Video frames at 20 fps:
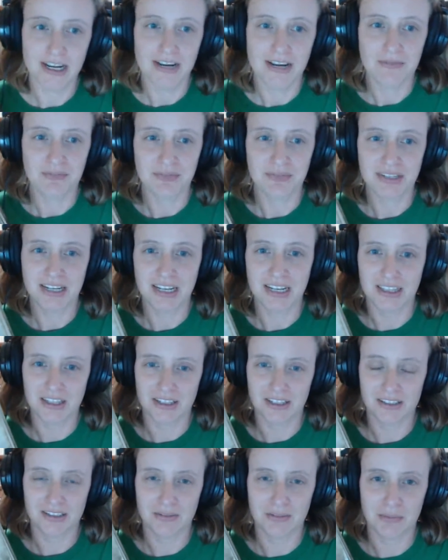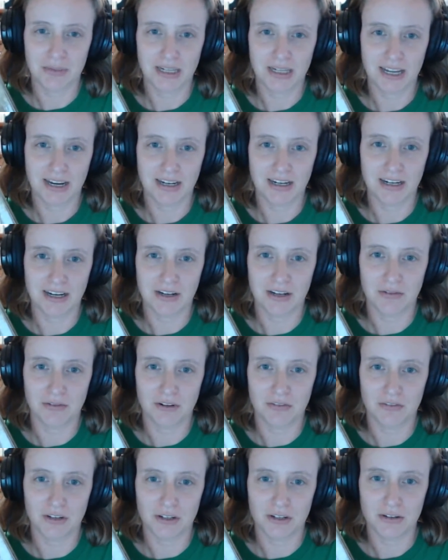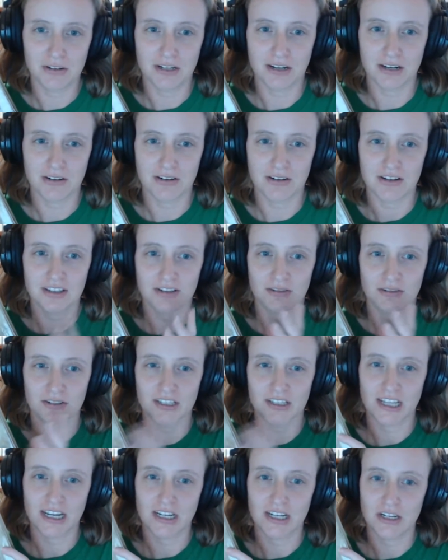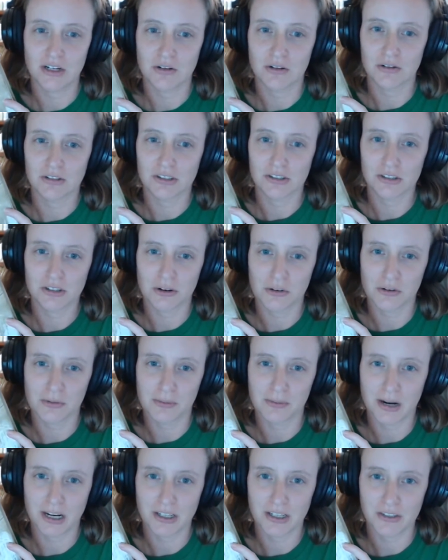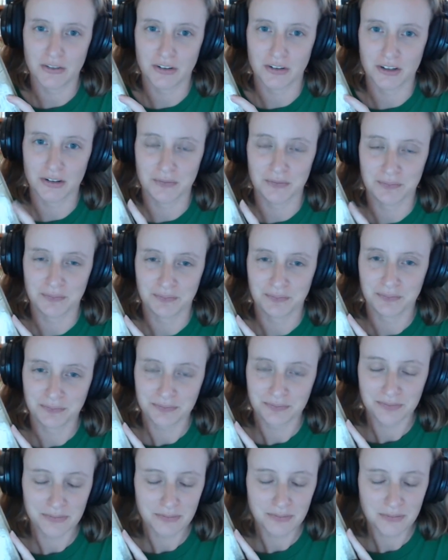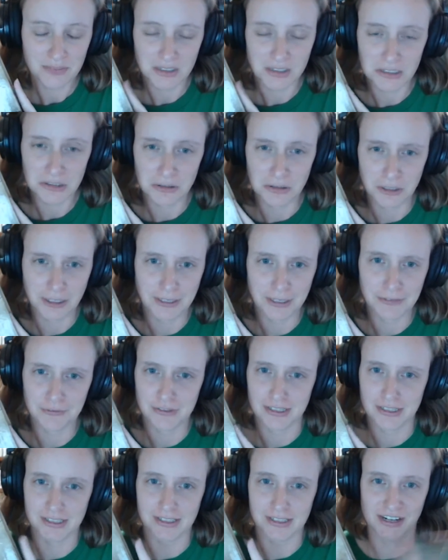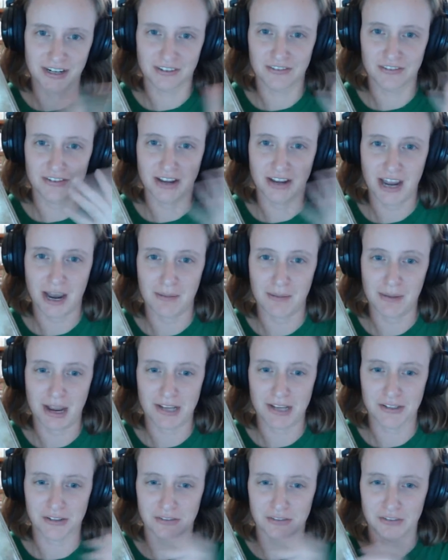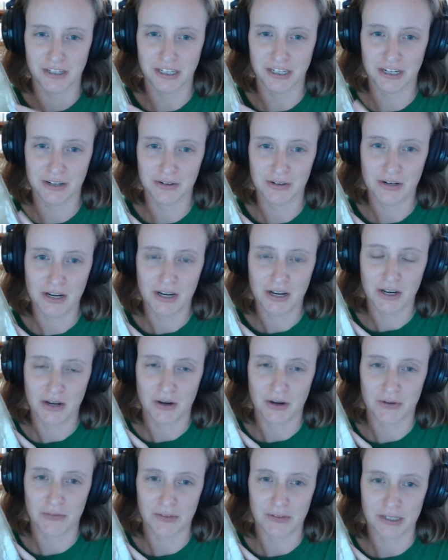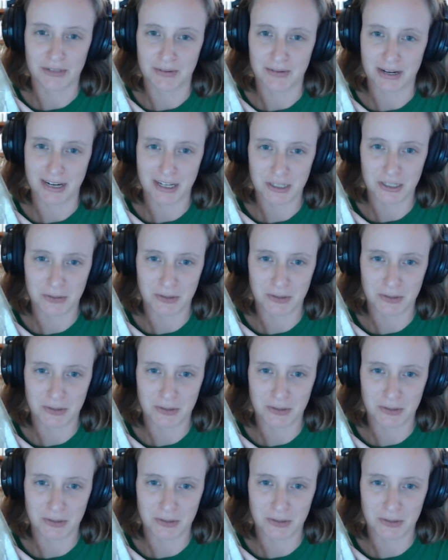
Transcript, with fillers: get this played and reviewed. And so thank you so much for Tuning in for this kind of haphazard video. Hopefully my next one